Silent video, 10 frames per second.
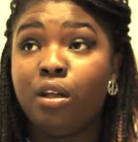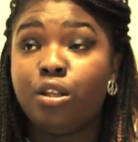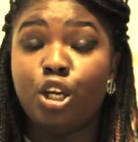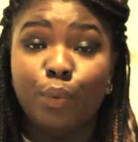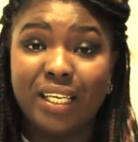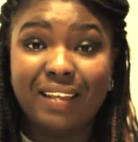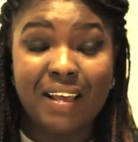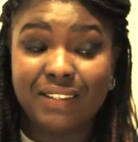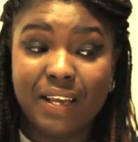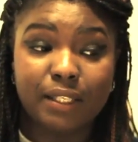East
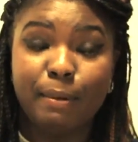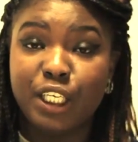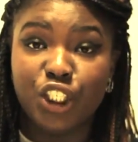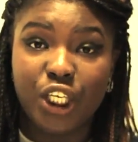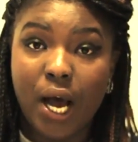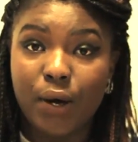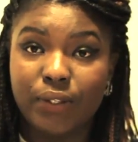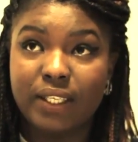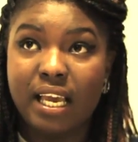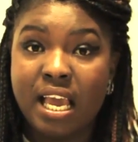Essex, maybe
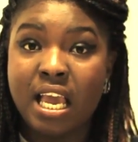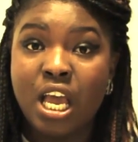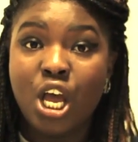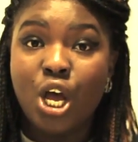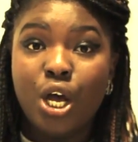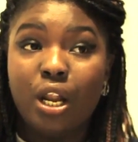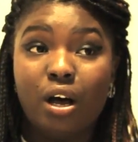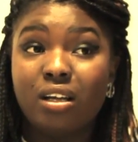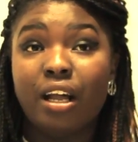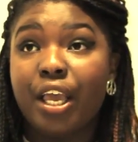Chelsea,
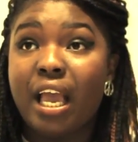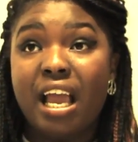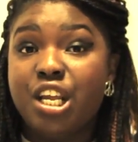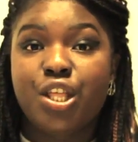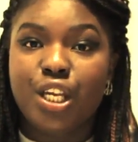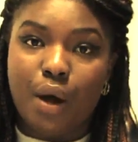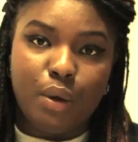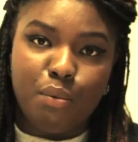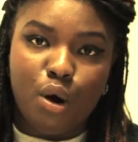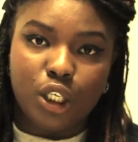like anything that
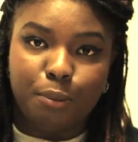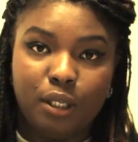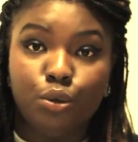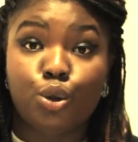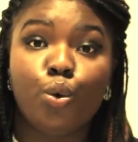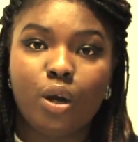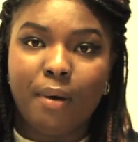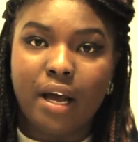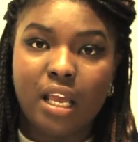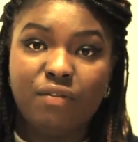we watch, you'll talk
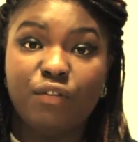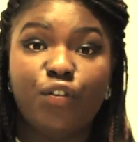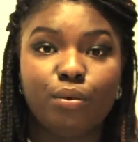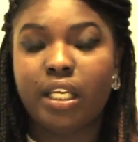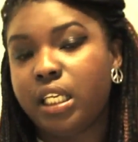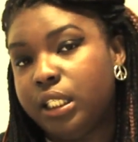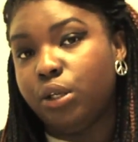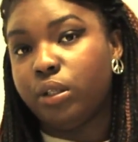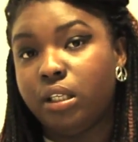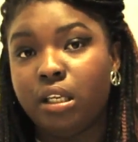about it. Even films that you see
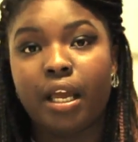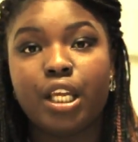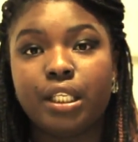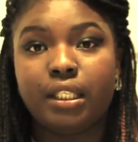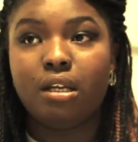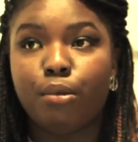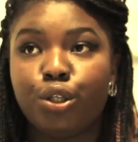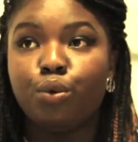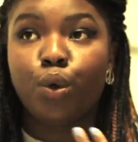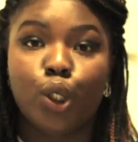on like in the cinema,
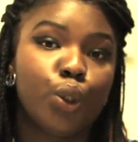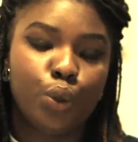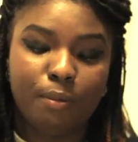you want to talk